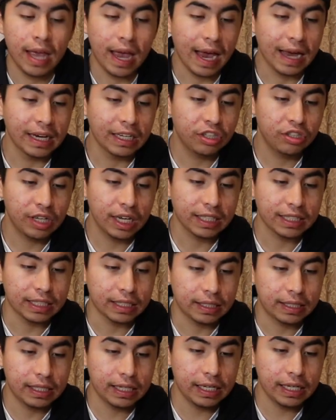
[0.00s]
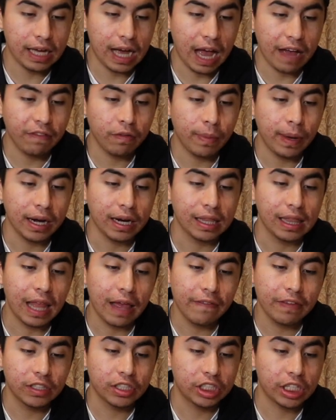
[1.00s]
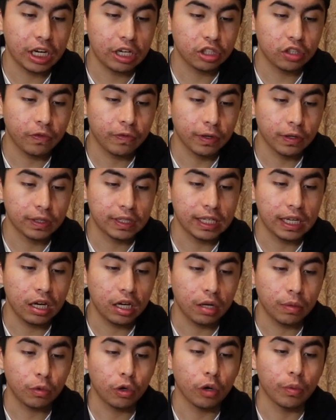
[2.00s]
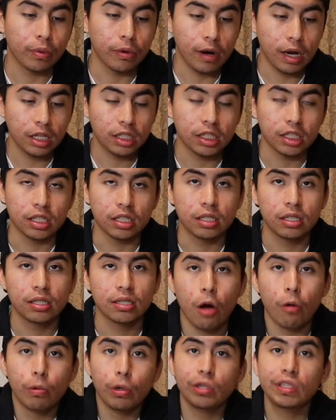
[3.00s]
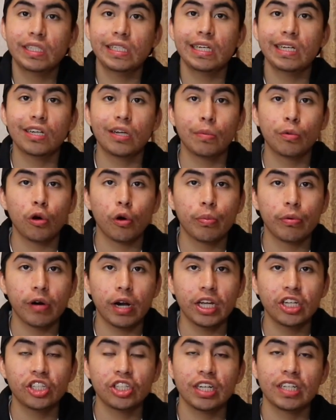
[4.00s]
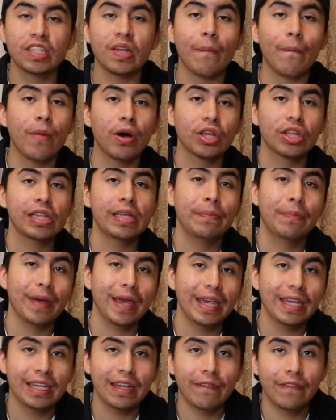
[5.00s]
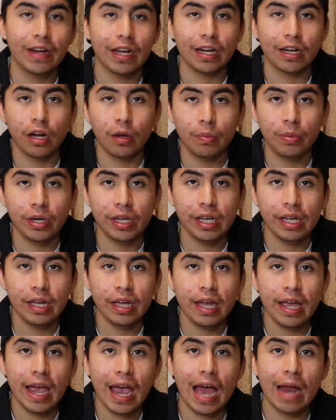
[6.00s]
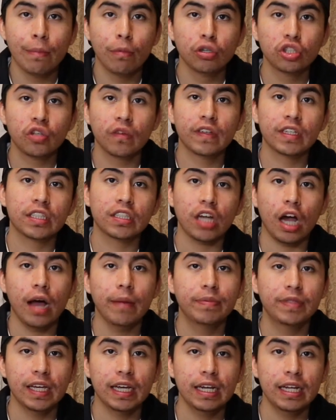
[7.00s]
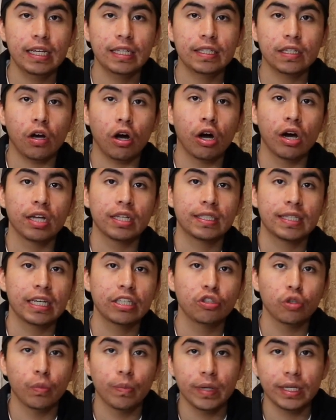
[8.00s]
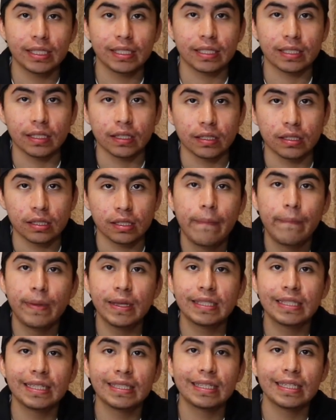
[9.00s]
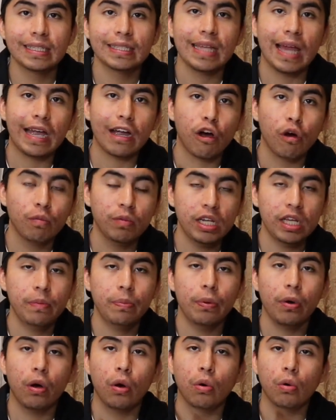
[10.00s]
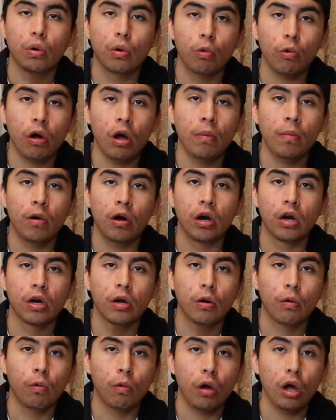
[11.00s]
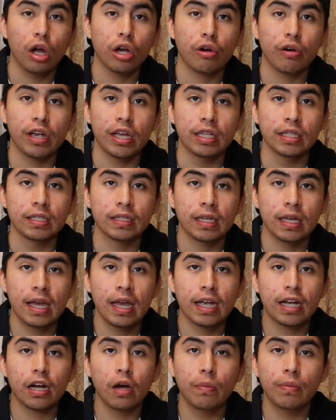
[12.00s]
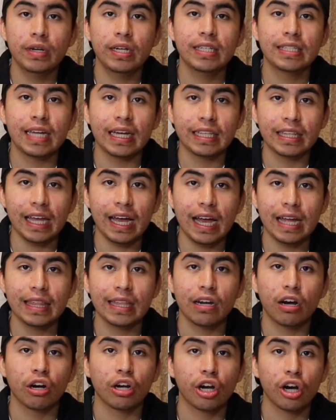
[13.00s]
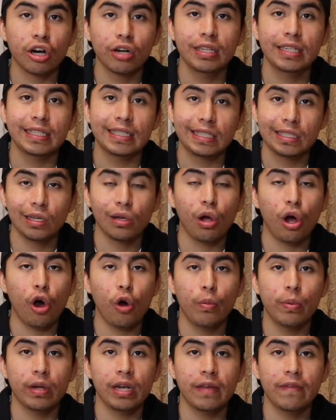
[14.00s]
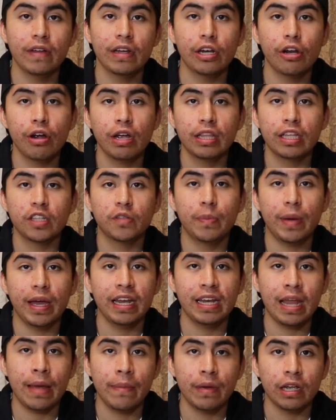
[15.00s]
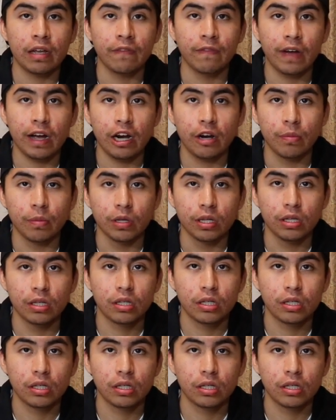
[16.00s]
And as you guys can see, I have about 11 shares of Realty Income Corporation. Realty Income Corporation is a monthly paying dividend company, and most of its top tenants are essential businesses. Businesses like Home Depot, Walmart, Walgreens, companies like that are currently still open even during this pandemic environment.